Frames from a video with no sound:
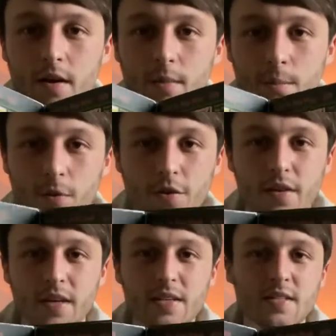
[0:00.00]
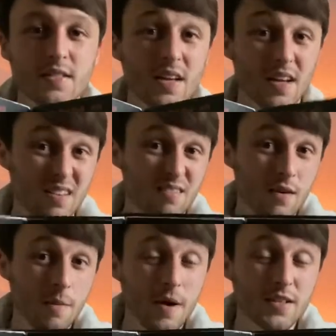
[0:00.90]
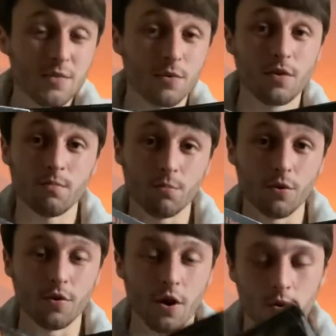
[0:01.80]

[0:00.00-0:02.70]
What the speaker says: Both of these are passable, but not